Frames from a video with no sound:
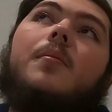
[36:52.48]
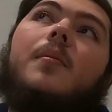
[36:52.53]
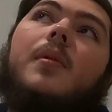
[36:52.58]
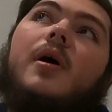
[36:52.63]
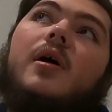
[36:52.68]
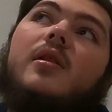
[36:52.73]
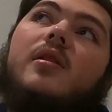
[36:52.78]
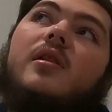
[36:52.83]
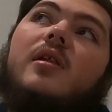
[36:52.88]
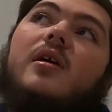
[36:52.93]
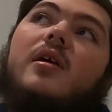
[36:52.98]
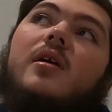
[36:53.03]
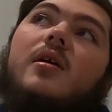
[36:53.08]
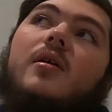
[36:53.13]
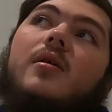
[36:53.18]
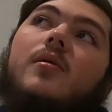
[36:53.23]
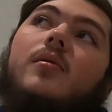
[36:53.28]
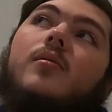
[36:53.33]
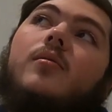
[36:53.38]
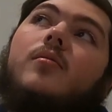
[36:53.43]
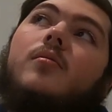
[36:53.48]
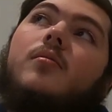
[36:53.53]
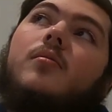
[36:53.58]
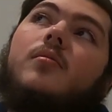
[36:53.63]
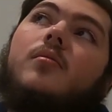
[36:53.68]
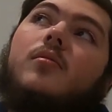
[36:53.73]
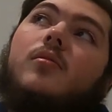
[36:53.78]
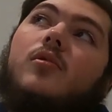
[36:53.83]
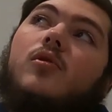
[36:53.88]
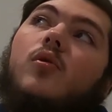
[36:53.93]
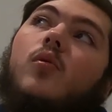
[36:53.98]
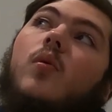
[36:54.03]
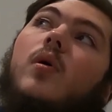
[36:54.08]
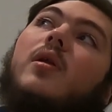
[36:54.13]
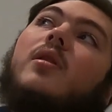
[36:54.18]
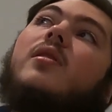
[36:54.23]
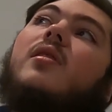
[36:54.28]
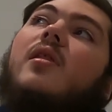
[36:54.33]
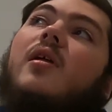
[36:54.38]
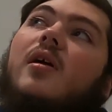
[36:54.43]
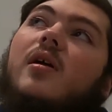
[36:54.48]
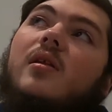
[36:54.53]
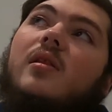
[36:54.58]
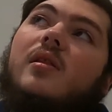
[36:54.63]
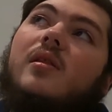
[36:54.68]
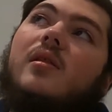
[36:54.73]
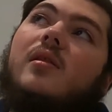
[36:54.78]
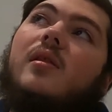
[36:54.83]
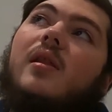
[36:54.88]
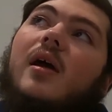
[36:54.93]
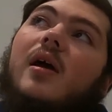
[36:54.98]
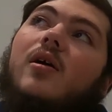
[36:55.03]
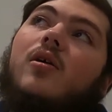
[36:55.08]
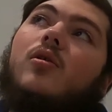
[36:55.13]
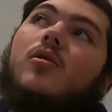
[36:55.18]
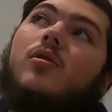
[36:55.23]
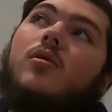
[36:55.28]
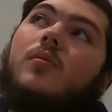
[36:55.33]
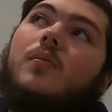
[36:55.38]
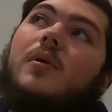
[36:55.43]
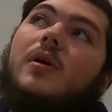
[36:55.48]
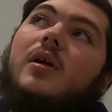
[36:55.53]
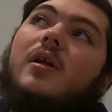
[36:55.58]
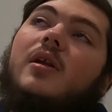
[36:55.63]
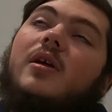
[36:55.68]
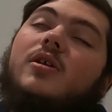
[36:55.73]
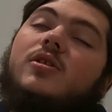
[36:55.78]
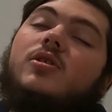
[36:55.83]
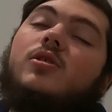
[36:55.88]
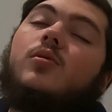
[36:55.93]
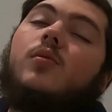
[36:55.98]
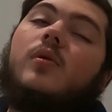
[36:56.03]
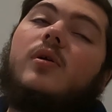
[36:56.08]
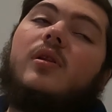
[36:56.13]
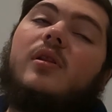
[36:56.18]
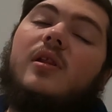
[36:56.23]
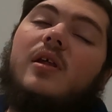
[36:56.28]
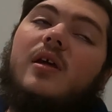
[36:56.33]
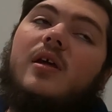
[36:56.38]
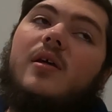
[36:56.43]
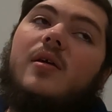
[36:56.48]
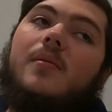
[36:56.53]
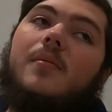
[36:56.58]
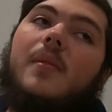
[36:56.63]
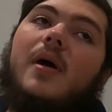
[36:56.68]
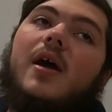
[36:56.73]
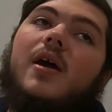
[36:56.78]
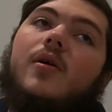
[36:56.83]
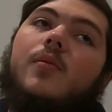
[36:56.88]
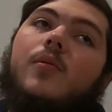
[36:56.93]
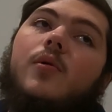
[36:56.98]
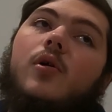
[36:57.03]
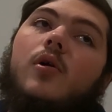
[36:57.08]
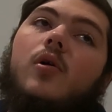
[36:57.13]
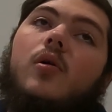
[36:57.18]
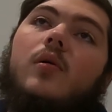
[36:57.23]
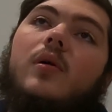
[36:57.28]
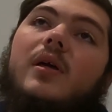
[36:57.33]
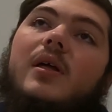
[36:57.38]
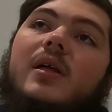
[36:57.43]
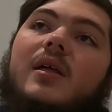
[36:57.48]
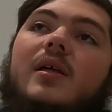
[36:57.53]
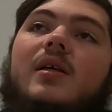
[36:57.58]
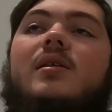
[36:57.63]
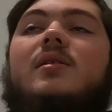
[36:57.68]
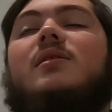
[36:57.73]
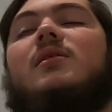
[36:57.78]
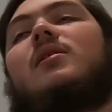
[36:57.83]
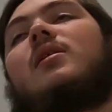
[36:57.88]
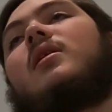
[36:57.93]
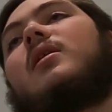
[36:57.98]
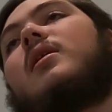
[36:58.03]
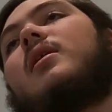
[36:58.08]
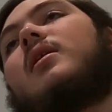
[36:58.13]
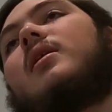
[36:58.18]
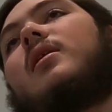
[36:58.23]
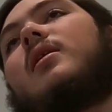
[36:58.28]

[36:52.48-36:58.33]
But the one thing that could be an issue in the Mac Pro is